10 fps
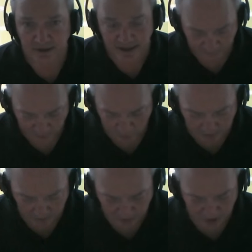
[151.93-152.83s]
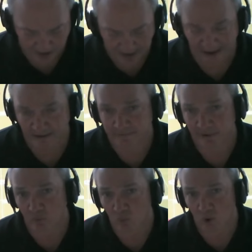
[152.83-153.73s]
David Williams did have
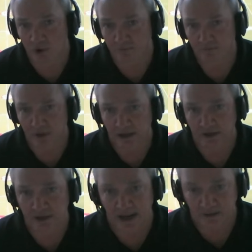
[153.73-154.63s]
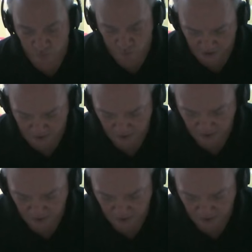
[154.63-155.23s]
one nice run.